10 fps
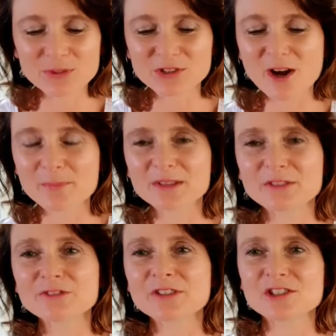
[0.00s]
the time in the
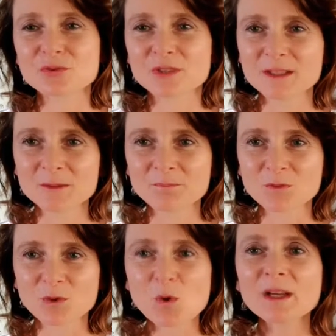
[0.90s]
fridge,
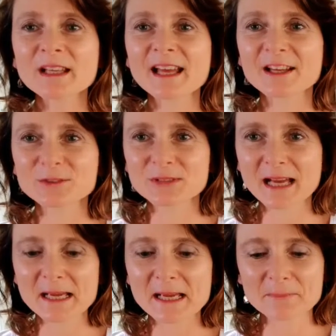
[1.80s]
calling out your
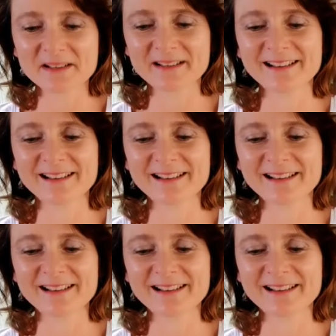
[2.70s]
name.